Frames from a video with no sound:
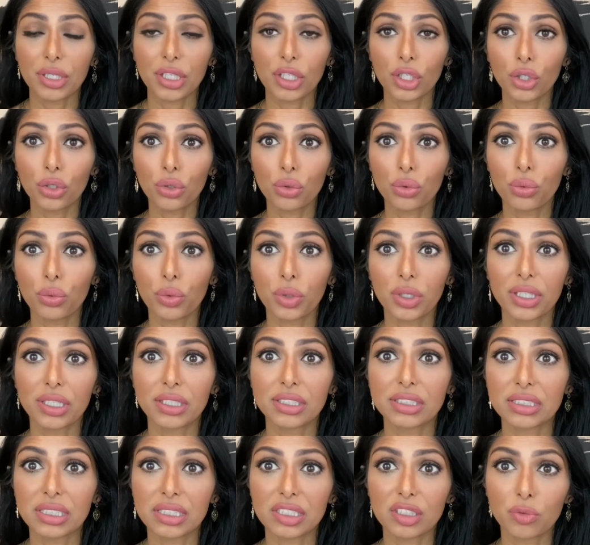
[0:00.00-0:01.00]
you would
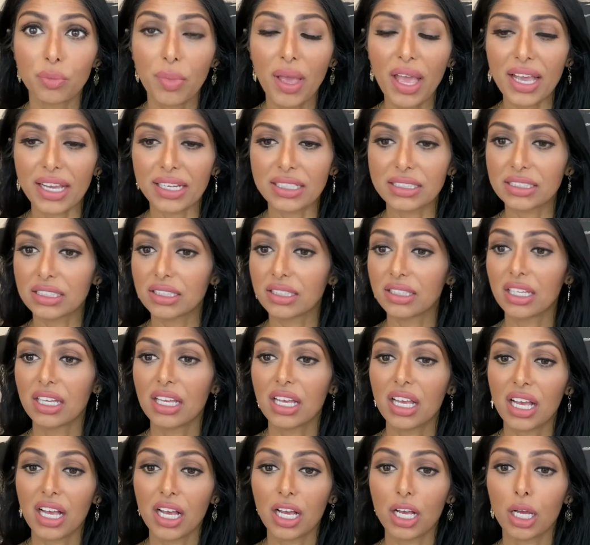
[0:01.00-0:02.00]
suspect.
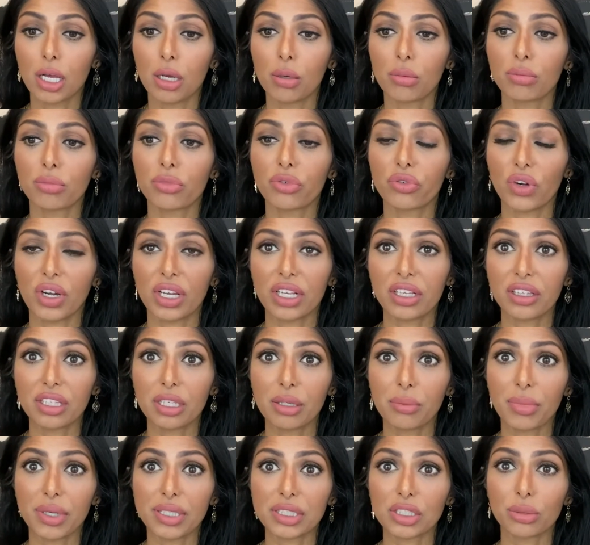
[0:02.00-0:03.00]
Frankly,
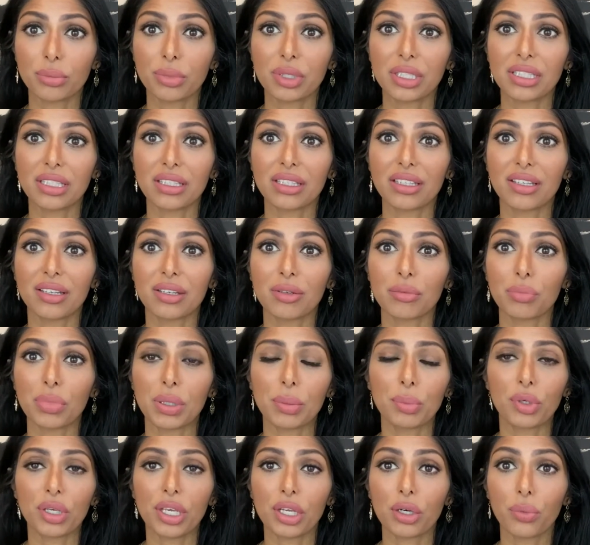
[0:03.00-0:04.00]

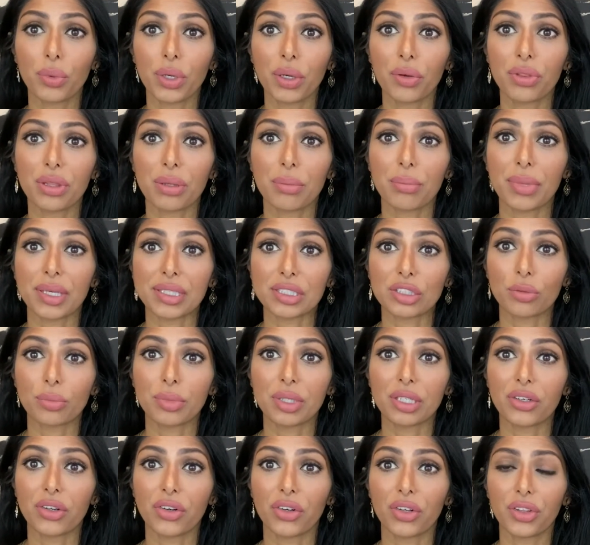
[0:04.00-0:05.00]
people get away with
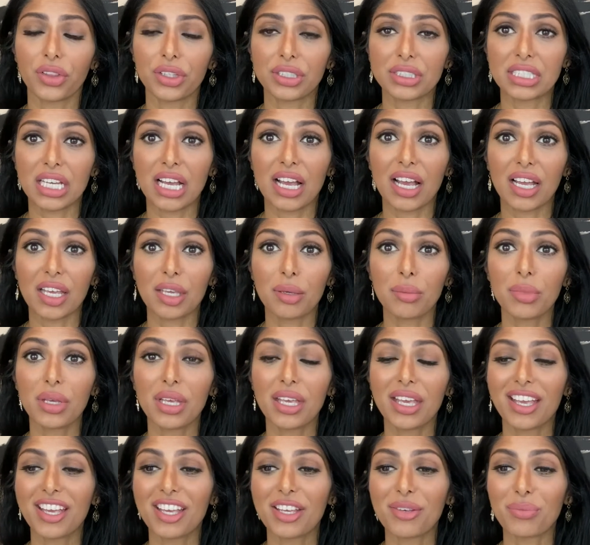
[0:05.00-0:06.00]
embezzlement all the time
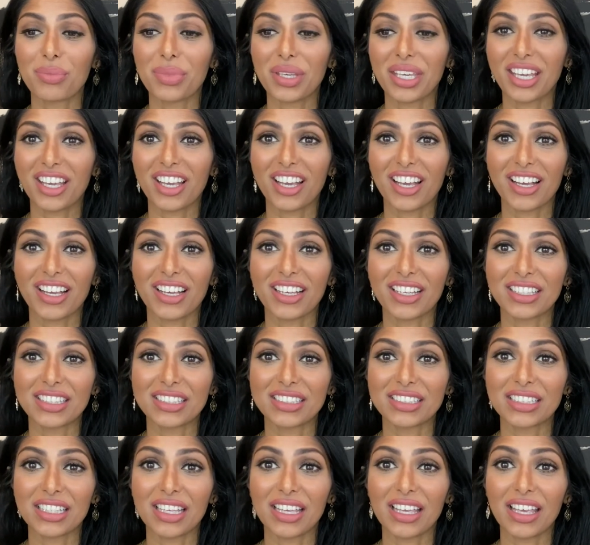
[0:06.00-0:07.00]

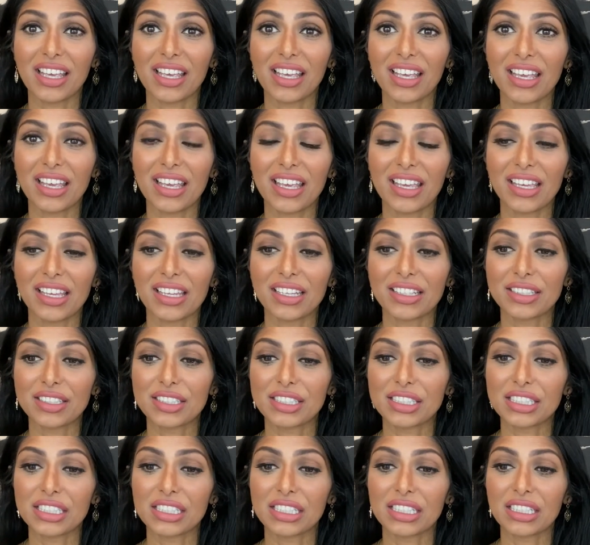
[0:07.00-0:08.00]
because
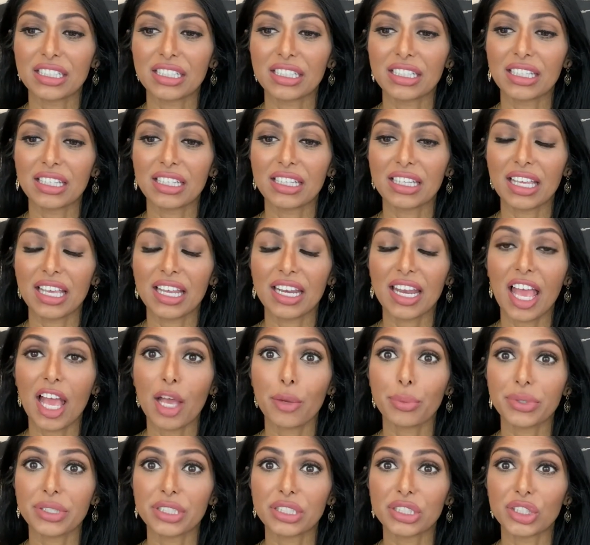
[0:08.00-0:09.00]
it can
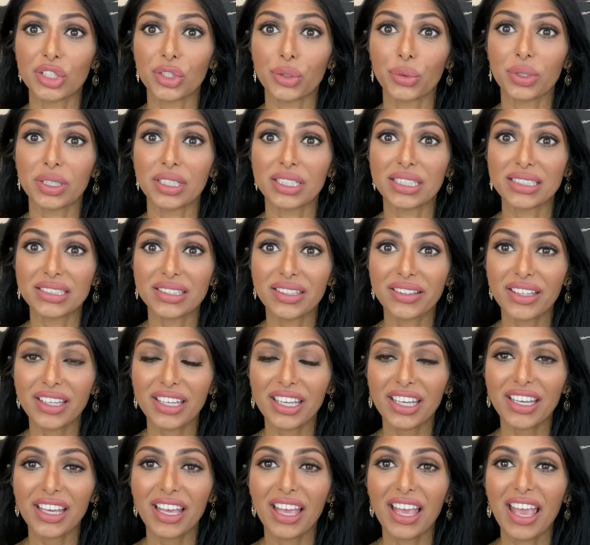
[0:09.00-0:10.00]
happen so
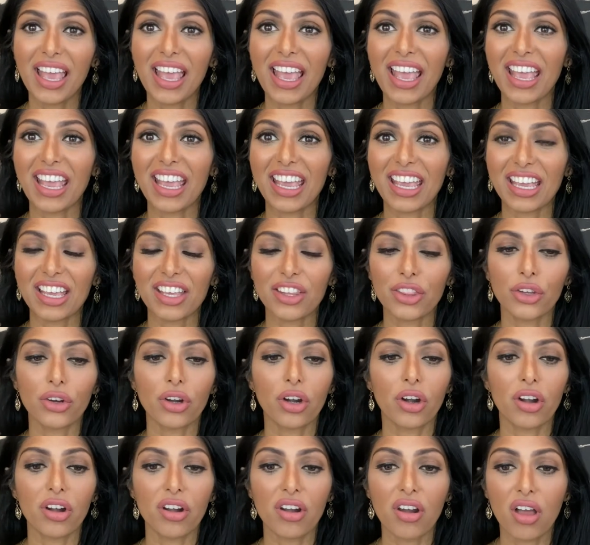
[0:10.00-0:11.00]
easily, and there
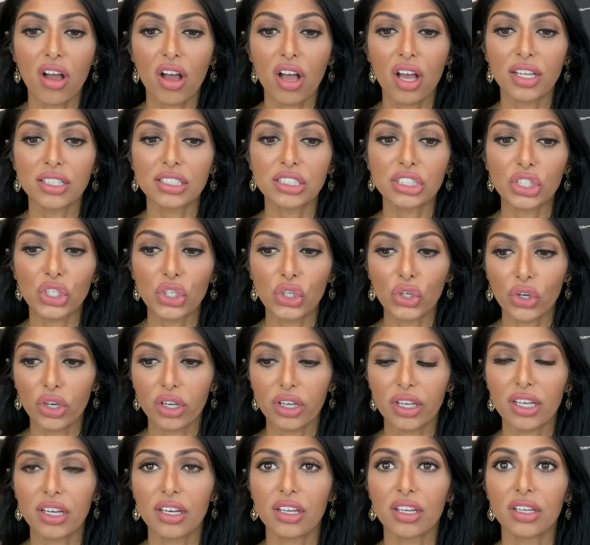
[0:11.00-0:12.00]
are not
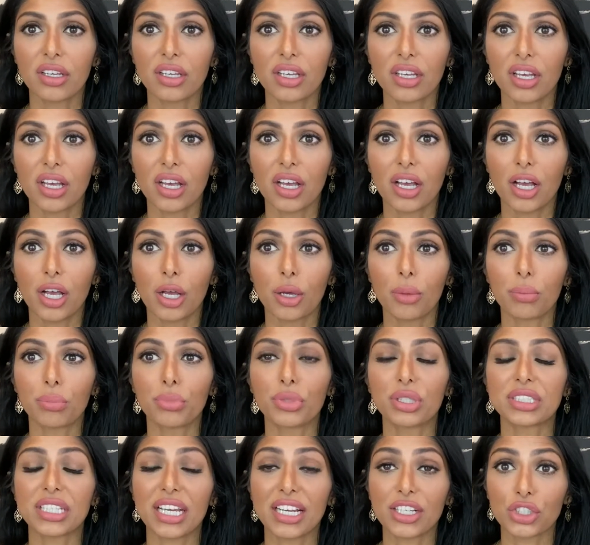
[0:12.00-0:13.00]
good
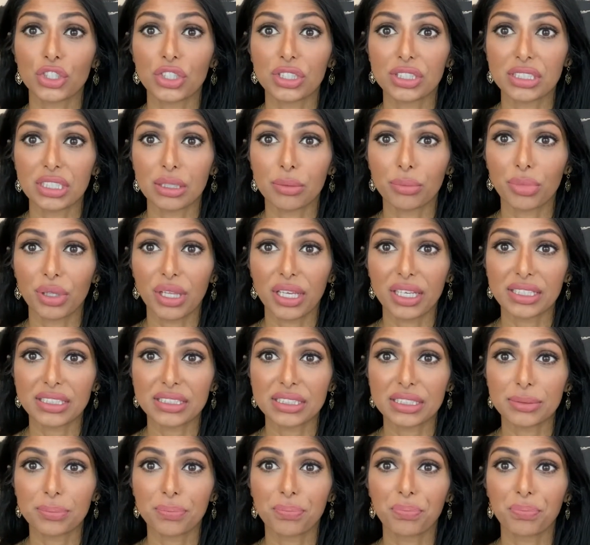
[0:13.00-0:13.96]
protections in place.